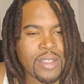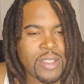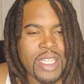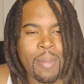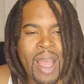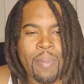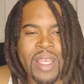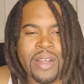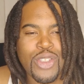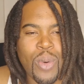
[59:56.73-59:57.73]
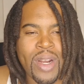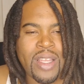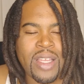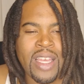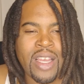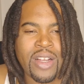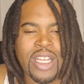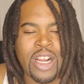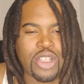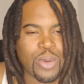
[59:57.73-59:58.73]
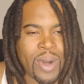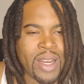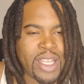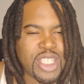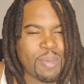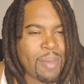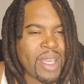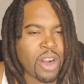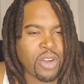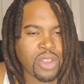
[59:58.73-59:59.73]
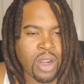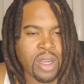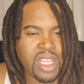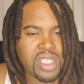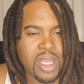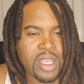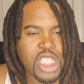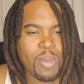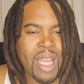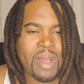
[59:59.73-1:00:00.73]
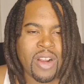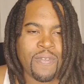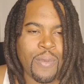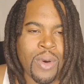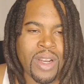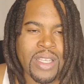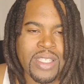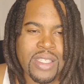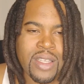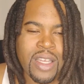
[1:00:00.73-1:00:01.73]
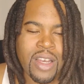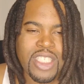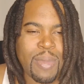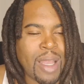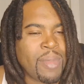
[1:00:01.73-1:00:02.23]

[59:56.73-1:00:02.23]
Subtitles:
She might be in her 20s, she might be in her 30s, she might be in her 40s, she might